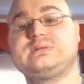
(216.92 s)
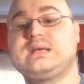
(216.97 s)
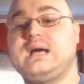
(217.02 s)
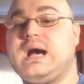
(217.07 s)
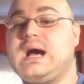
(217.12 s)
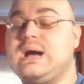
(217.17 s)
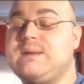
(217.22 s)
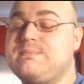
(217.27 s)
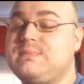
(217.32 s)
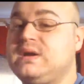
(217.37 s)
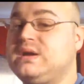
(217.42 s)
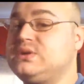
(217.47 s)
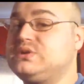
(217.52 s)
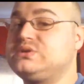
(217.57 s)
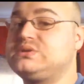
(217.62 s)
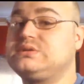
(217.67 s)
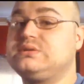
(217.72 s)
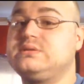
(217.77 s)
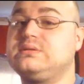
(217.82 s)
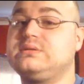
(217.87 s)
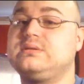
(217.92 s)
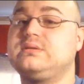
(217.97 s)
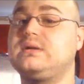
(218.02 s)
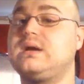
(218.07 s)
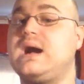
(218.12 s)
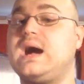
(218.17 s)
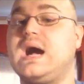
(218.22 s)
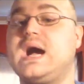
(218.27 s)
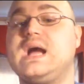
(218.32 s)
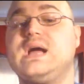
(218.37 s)
I'm not sure.
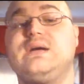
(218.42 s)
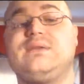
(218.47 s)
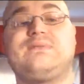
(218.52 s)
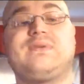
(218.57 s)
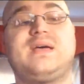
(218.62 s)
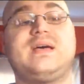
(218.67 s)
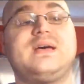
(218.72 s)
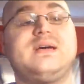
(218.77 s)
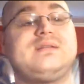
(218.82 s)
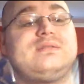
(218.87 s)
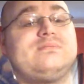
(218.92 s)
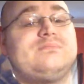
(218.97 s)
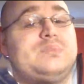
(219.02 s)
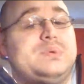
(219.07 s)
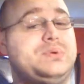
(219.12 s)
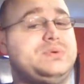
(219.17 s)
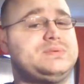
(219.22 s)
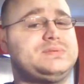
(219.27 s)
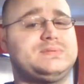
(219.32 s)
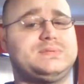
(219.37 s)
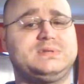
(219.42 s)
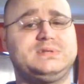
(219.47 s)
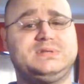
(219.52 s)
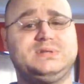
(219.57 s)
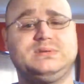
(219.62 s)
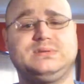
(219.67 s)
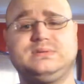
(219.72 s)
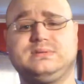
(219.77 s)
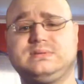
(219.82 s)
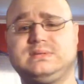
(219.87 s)
I have had
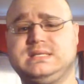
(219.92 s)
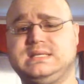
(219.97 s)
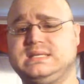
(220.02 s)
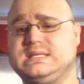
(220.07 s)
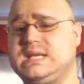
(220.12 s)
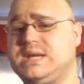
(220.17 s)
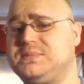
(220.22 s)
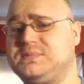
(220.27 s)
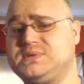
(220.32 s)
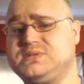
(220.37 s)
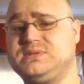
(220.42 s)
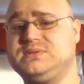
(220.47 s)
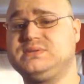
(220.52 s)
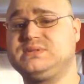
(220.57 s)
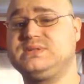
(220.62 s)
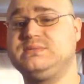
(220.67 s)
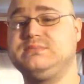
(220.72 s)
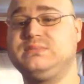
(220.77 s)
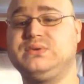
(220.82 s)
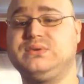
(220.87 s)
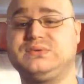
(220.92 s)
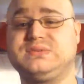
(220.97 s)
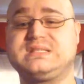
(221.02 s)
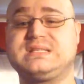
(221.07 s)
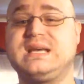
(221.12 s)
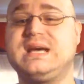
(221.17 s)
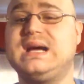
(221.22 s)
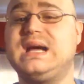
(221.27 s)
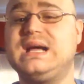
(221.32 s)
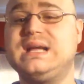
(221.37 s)
the same results on both
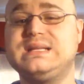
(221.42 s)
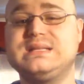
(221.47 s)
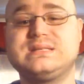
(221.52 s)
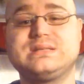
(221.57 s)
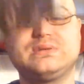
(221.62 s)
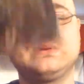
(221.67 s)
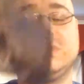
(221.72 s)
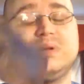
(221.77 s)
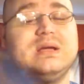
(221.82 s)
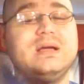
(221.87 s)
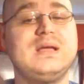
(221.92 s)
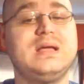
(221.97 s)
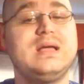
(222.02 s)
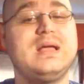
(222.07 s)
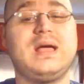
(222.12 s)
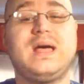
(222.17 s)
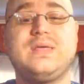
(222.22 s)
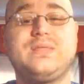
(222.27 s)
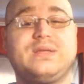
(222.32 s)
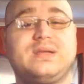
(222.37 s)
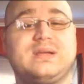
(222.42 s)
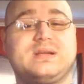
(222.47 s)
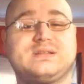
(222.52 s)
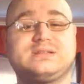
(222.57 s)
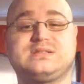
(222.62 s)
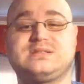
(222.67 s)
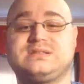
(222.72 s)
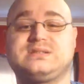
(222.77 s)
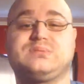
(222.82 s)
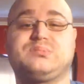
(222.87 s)
sides, so I think it's
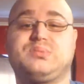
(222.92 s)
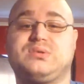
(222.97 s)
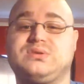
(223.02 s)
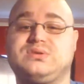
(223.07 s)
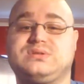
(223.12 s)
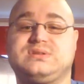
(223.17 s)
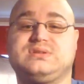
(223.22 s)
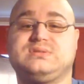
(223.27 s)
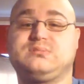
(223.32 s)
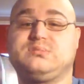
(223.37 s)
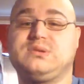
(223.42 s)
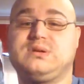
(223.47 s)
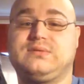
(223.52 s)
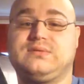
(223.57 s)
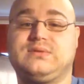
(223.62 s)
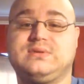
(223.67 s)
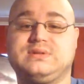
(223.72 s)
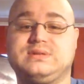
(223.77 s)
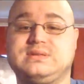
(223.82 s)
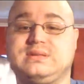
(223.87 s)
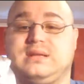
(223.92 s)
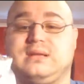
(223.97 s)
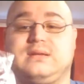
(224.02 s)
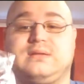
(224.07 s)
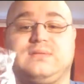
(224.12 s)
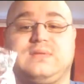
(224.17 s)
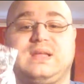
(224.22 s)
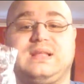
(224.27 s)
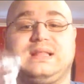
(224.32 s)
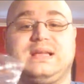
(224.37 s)
just a person's preference, like if
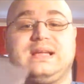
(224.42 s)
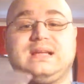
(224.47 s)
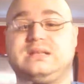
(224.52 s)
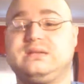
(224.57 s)
they like